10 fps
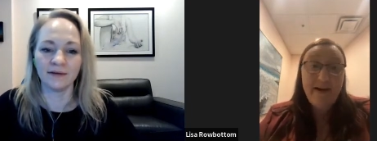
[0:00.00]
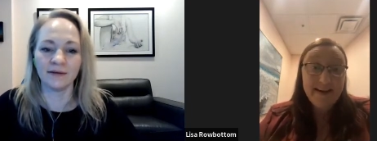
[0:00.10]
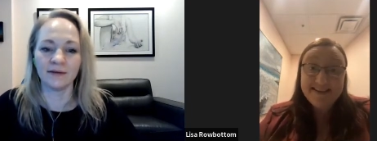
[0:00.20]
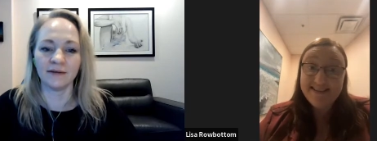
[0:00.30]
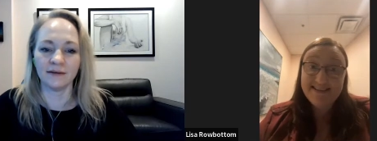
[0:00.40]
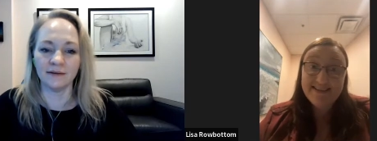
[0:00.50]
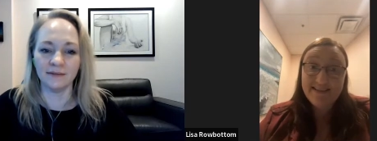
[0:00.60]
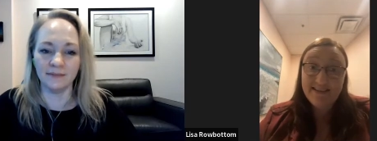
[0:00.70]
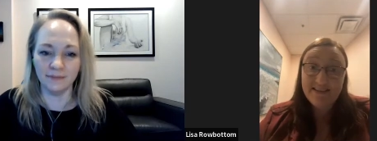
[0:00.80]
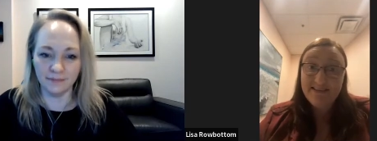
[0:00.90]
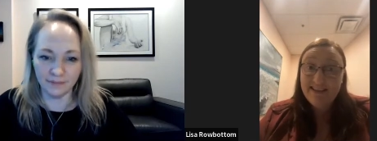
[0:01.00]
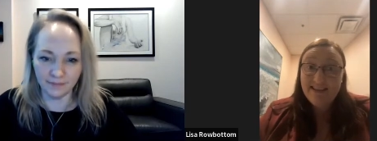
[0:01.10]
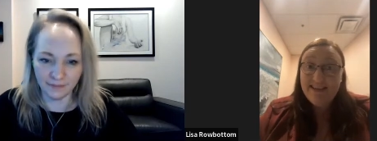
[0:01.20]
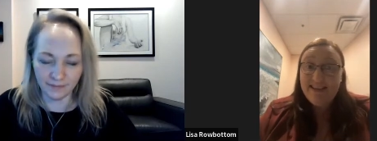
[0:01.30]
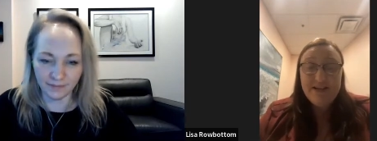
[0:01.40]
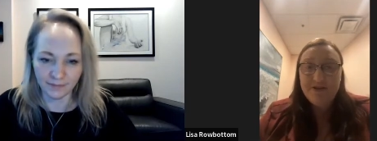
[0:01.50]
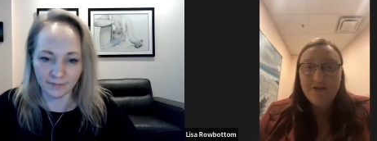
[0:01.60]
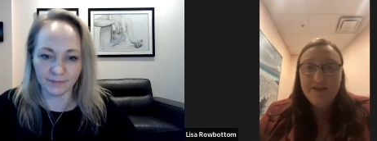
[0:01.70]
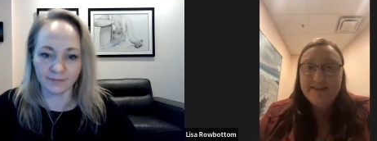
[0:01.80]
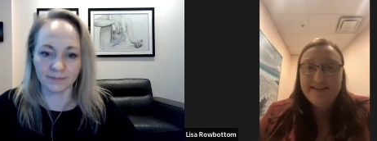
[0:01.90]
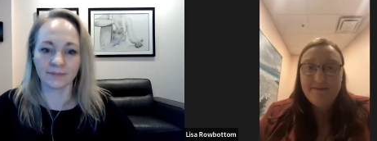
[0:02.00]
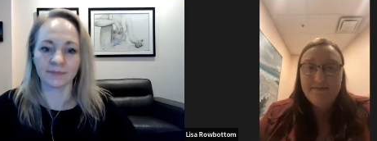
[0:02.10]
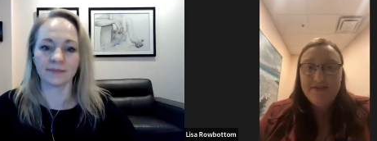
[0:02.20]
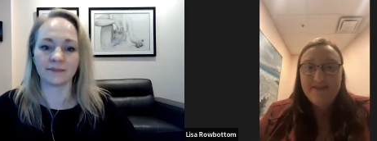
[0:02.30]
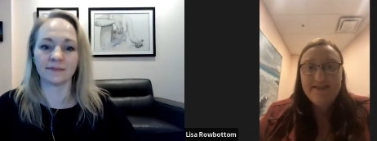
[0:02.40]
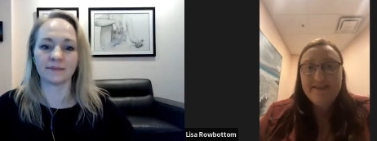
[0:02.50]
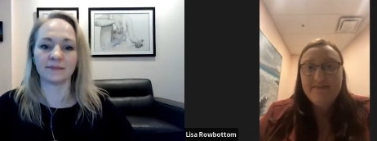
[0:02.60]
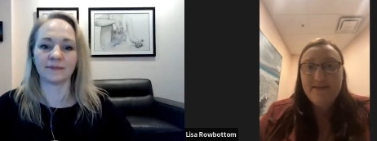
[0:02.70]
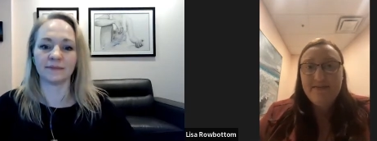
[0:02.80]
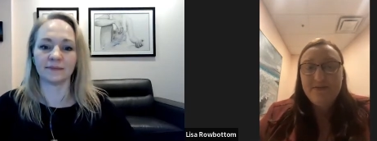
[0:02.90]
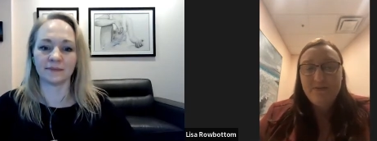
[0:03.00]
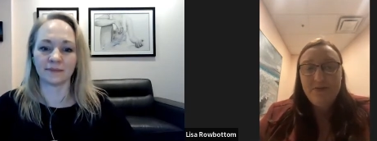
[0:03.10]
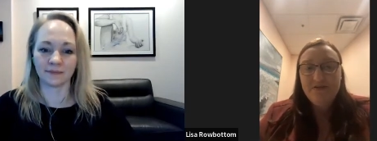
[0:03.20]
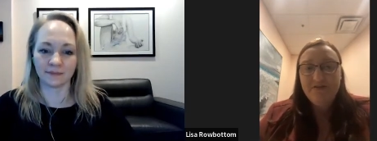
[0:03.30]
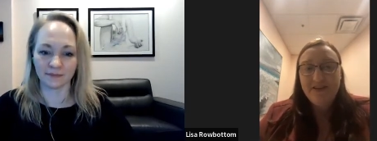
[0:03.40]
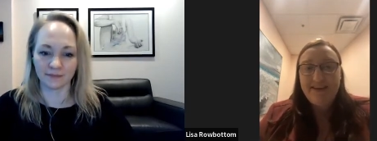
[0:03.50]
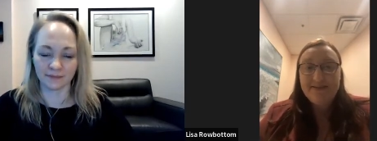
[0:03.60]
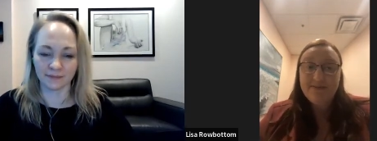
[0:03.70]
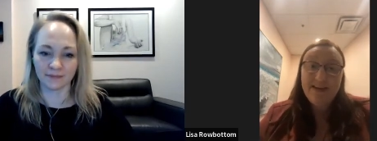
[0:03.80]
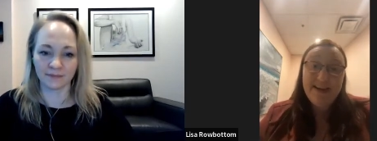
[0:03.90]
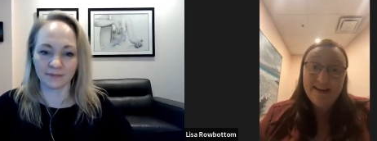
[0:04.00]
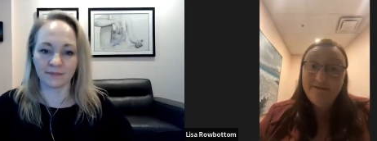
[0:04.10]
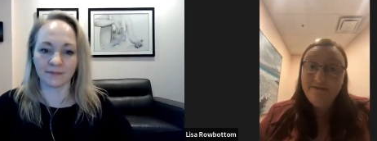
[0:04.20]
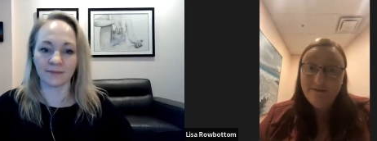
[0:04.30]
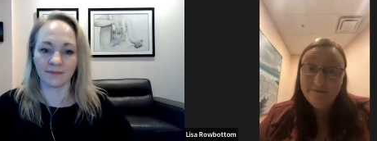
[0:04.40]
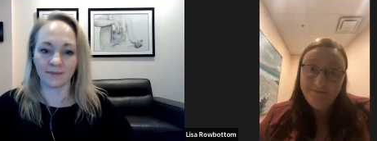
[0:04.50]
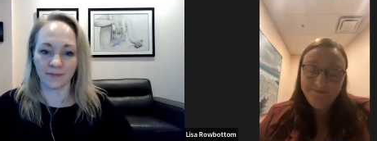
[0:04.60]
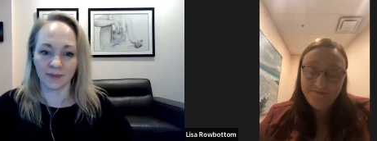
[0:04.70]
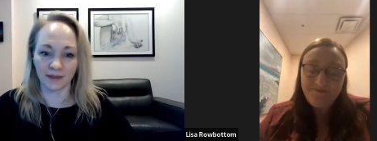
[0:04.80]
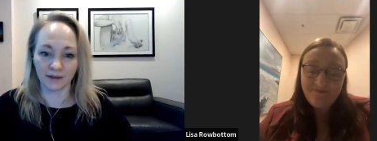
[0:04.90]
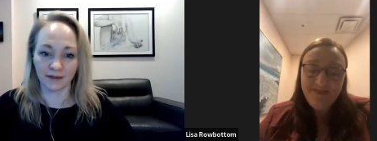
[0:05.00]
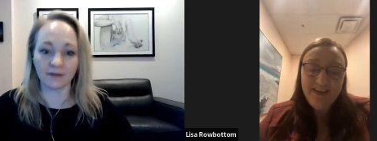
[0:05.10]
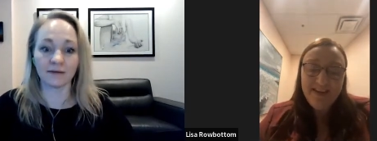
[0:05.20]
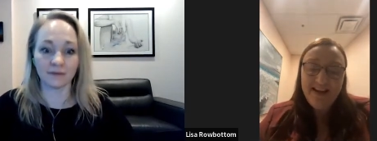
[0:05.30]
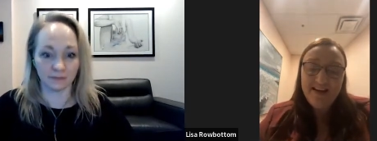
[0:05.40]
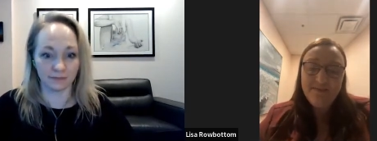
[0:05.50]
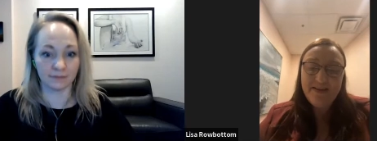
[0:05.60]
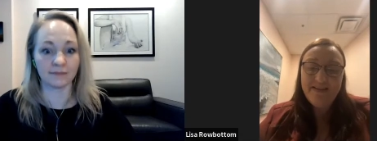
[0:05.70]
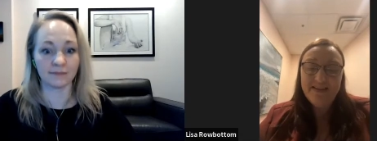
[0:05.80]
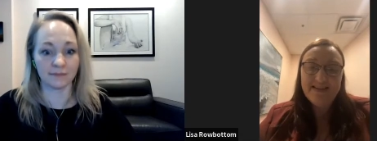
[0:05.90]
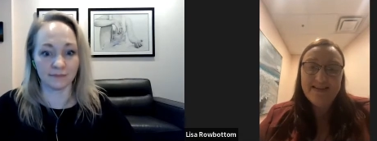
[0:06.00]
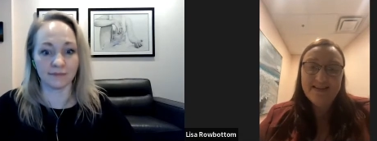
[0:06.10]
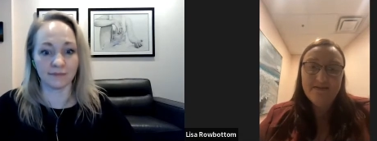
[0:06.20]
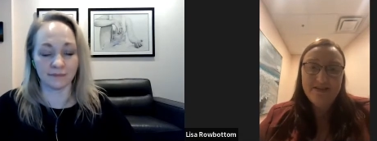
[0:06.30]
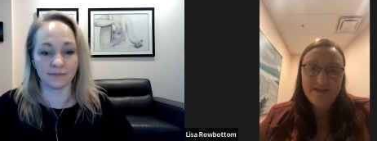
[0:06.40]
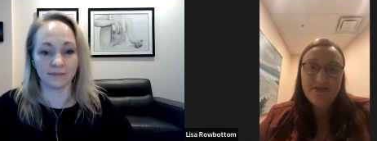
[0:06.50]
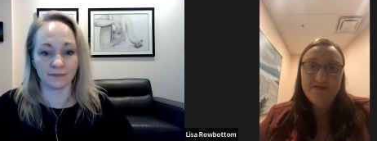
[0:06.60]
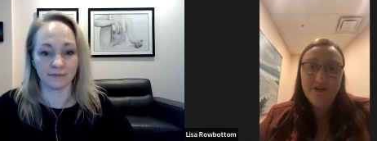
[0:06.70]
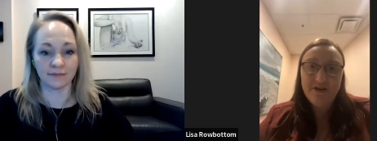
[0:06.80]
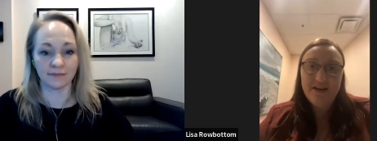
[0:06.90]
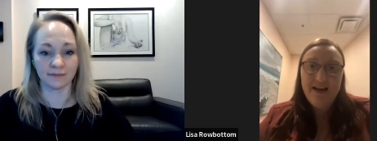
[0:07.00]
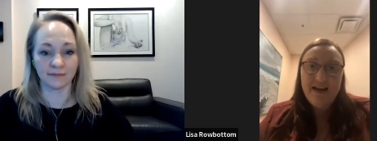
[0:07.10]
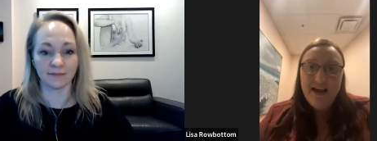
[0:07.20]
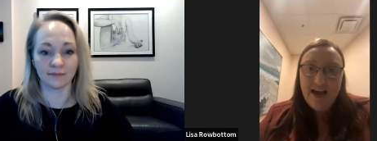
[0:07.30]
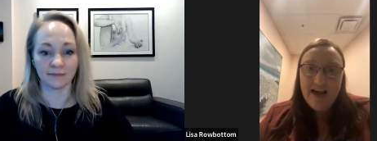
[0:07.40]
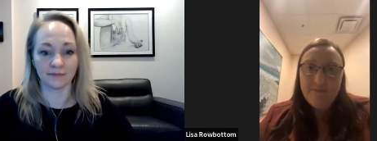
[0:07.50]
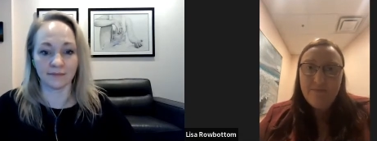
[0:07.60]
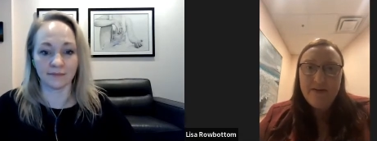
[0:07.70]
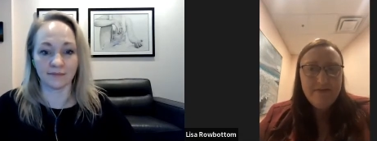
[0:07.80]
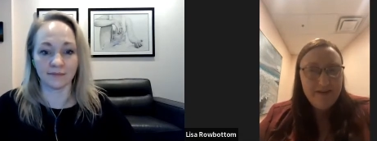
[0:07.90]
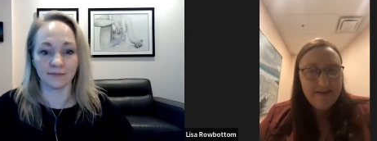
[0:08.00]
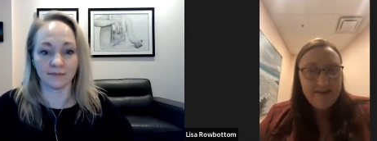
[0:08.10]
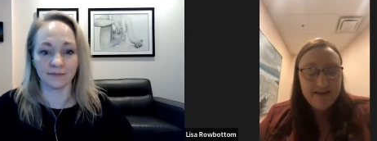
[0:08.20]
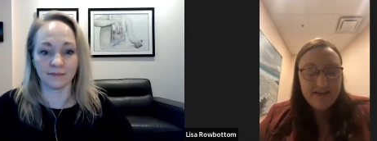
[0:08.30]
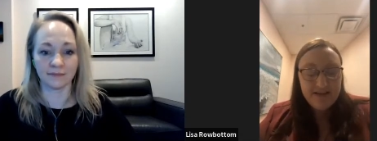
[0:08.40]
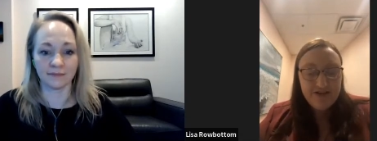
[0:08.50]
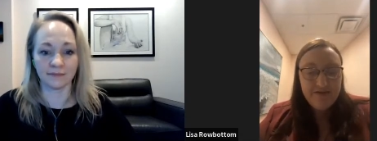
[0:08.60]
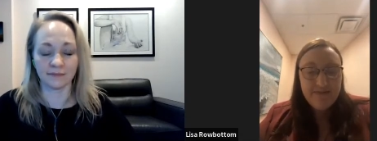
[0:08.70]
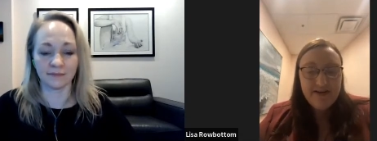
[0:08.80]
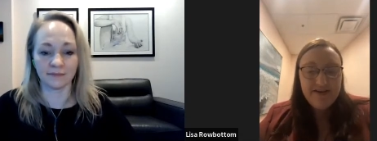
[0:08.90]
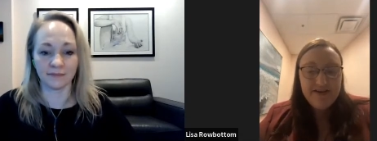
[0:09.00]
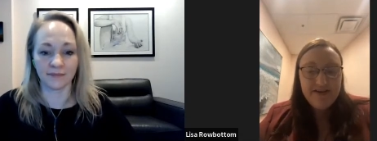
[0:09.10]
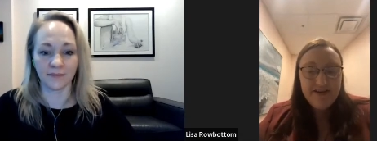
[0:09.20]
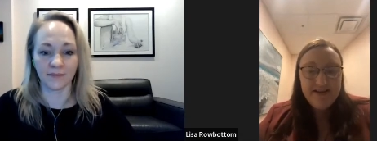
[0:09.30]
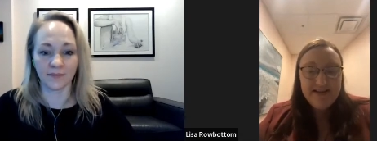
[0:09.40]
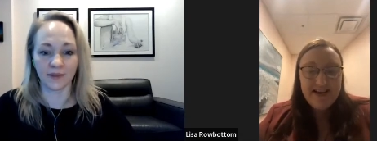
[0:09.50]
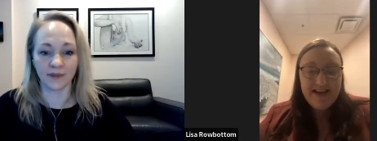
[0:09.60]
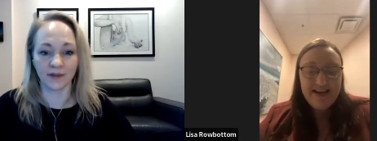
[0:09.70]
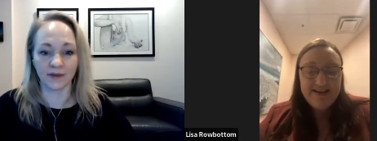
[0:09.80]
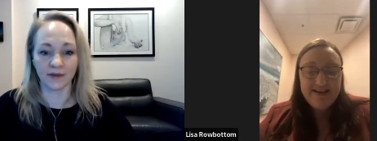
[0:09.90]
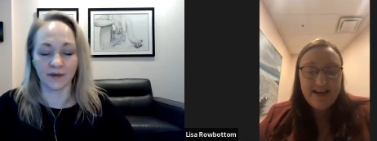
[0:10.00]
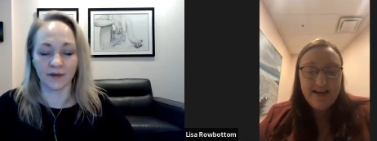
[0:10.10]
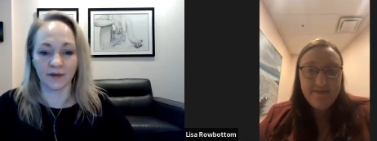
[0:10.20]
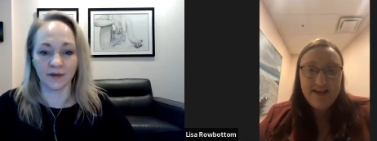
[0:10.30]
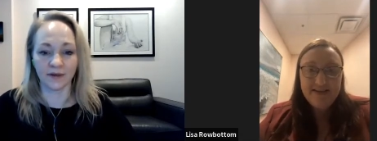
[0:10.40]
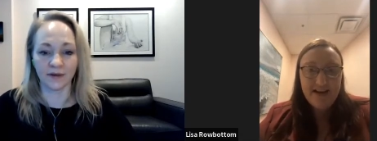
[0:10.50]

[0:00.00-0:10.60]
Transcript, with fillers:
Speaker 1: biases and our internal assumptions that sometimes we don't realize we have um, I think that's always useful. Um, probably one of the things I should mention is that um, as